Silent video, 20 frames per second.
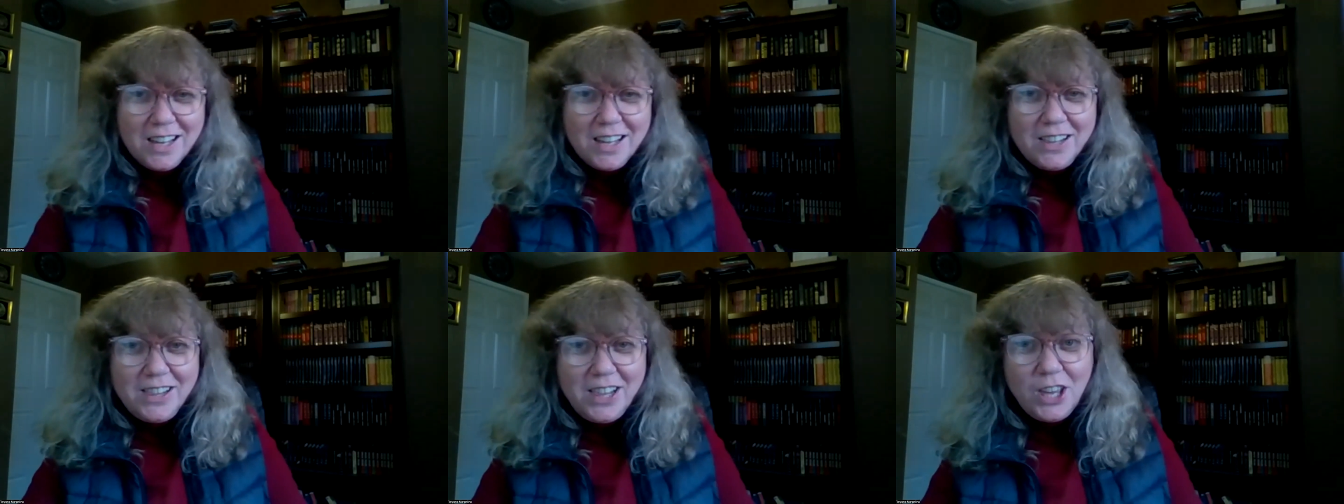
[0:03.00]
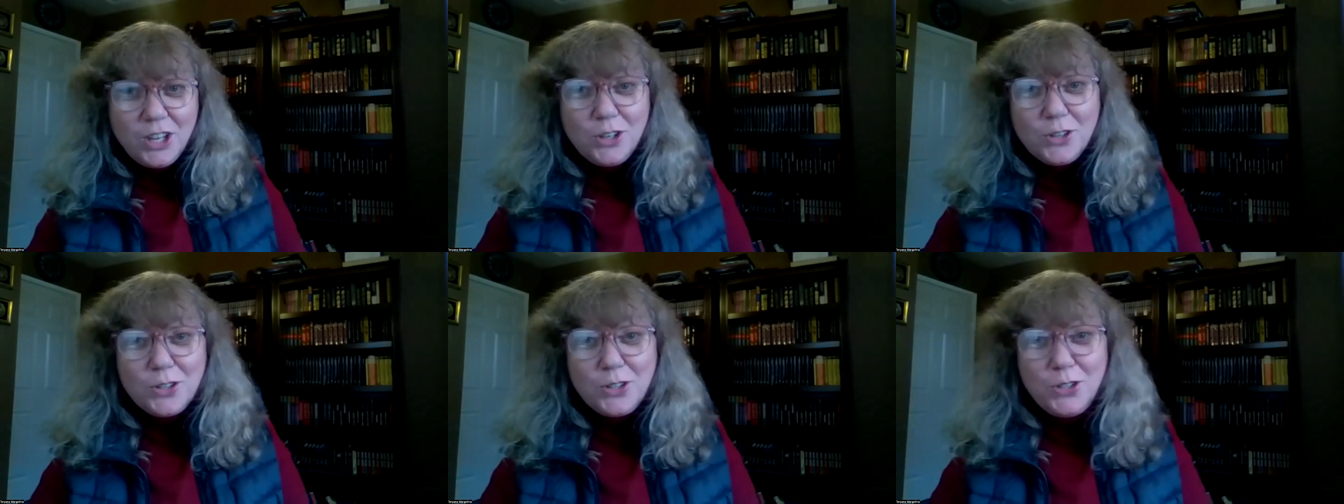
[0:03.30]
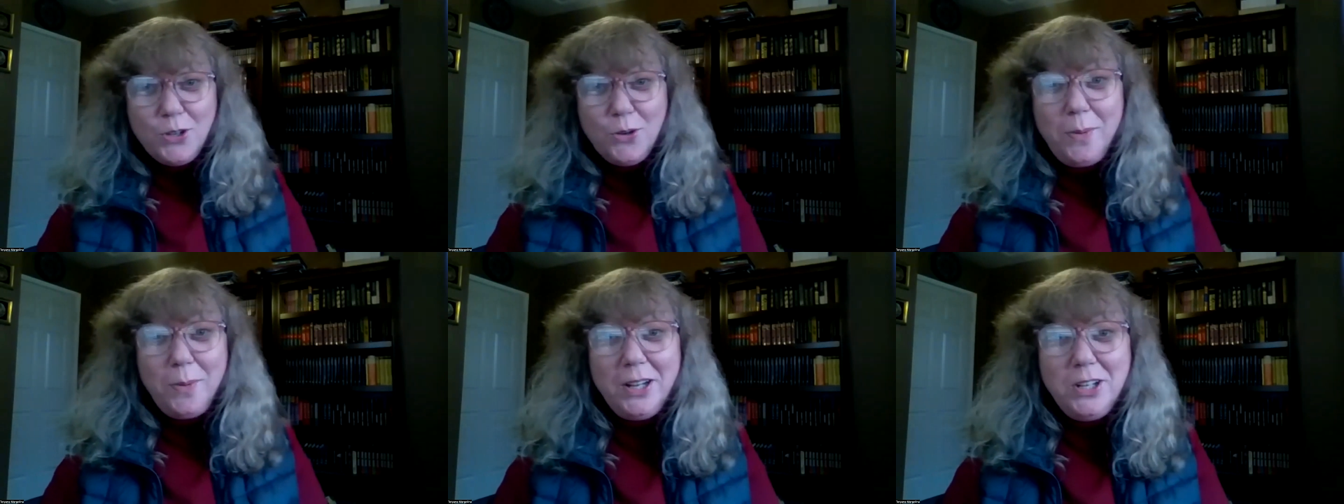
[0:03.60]
Thank you
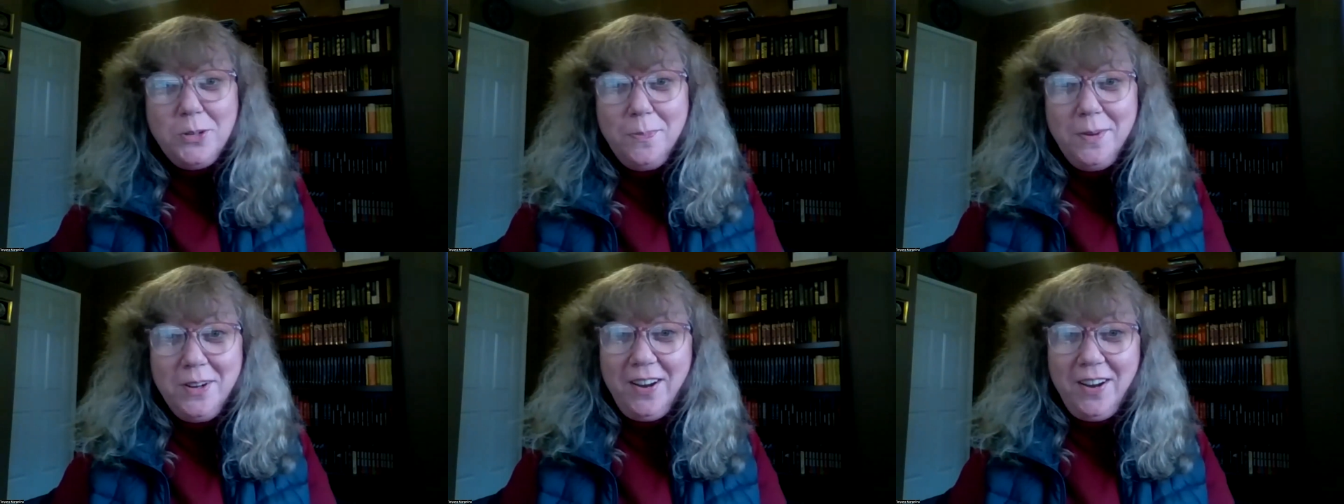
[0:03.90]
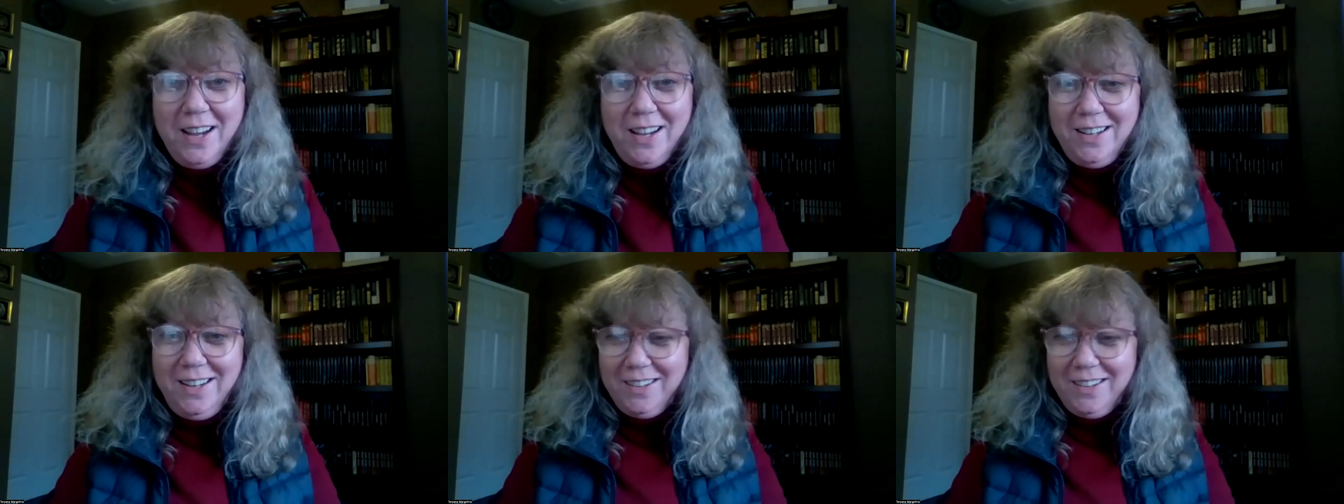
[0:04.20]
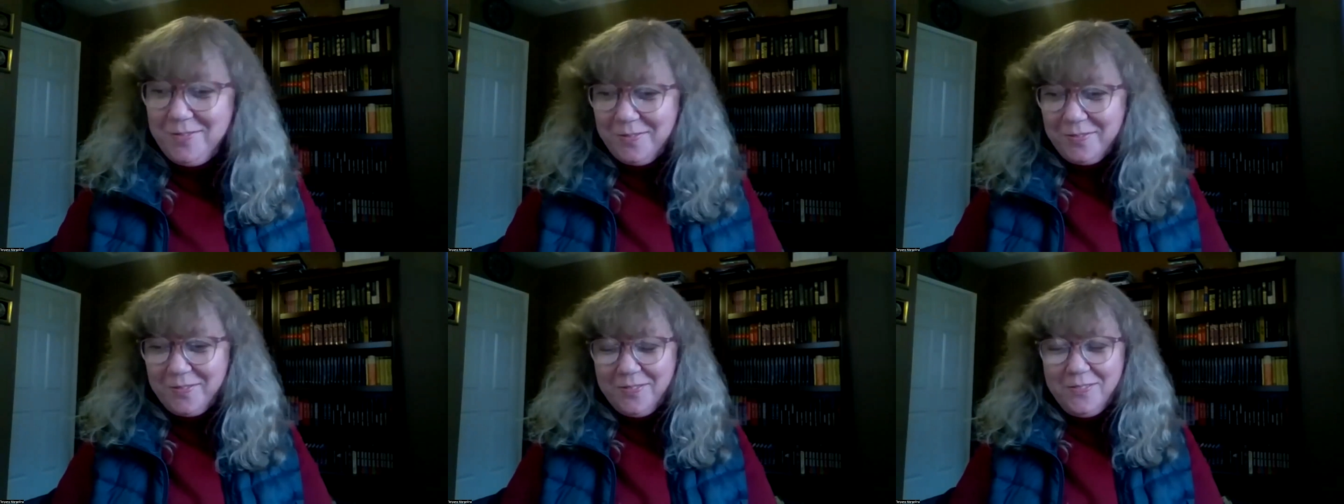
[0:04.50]
so much, Mariana.
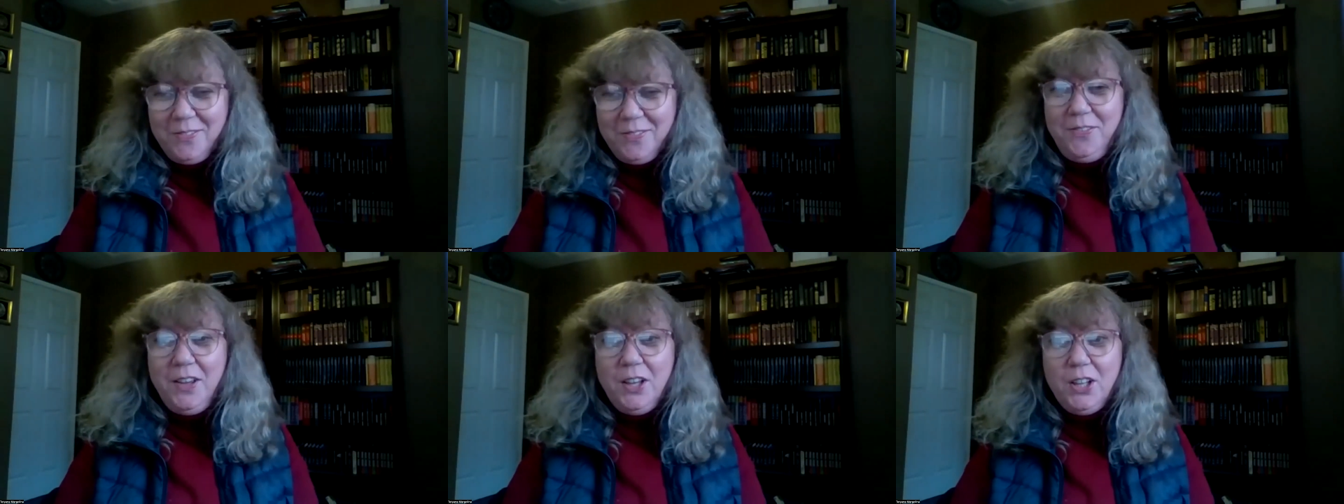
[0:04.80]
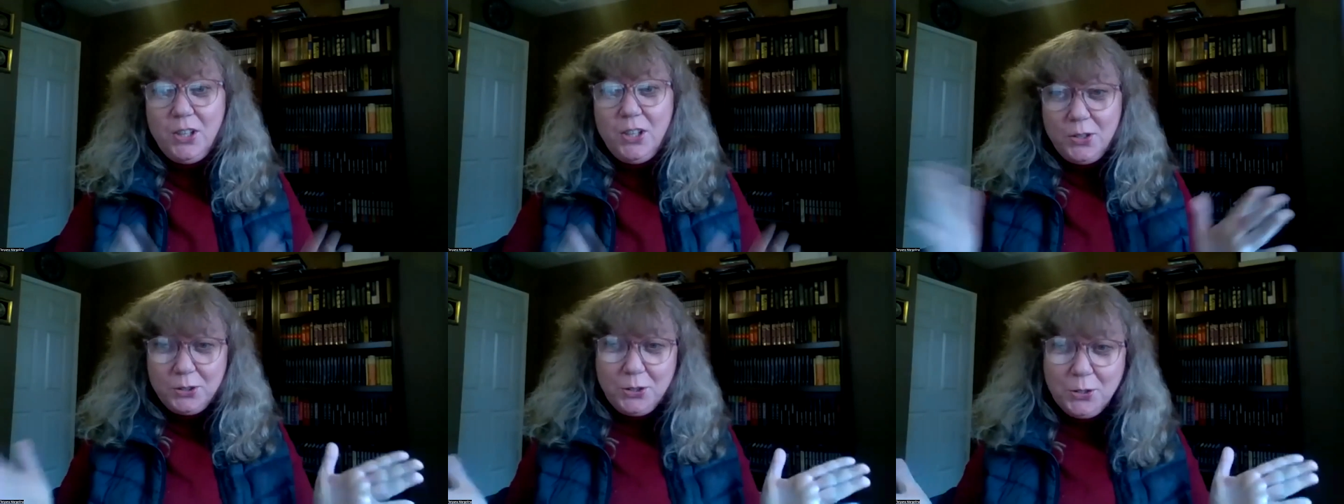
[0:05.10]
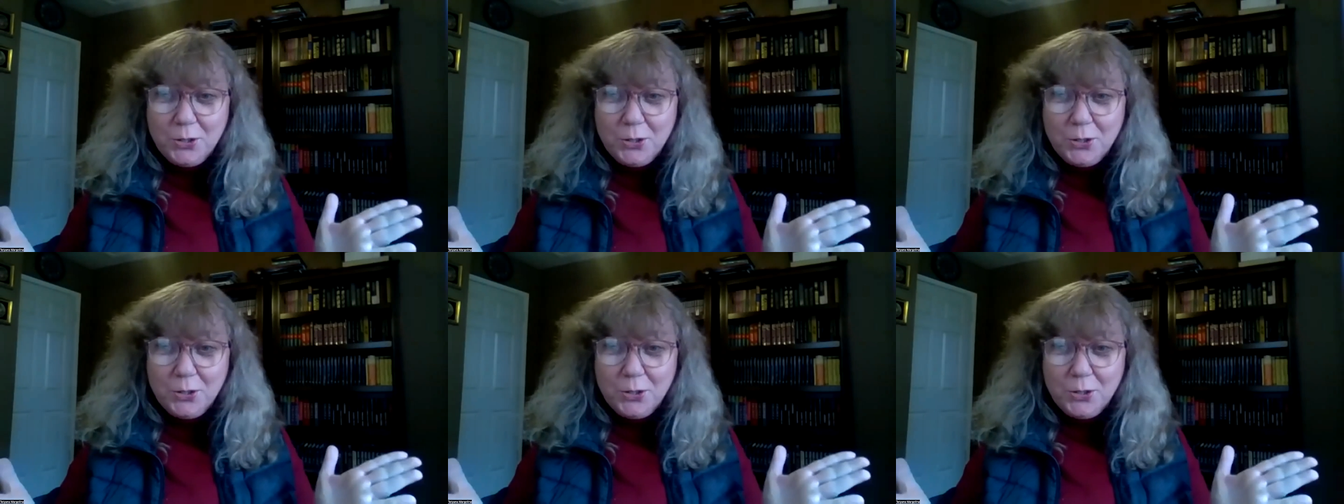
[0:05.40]
Fellow